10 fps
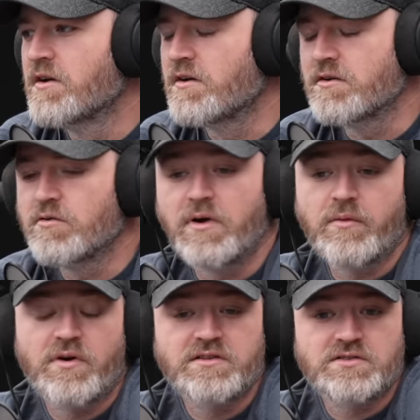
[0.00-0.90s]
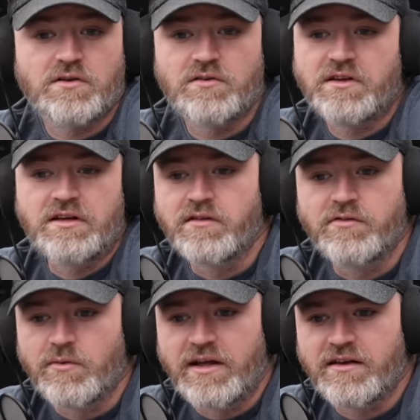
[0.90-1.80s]
You might want to start looking
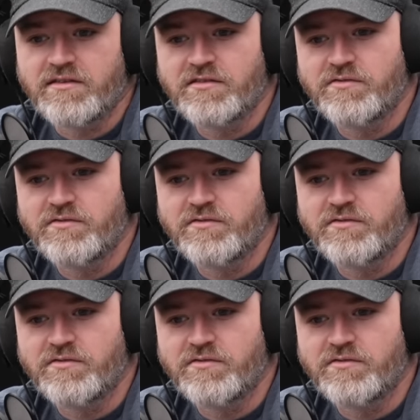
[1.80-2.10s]
into, I guess, if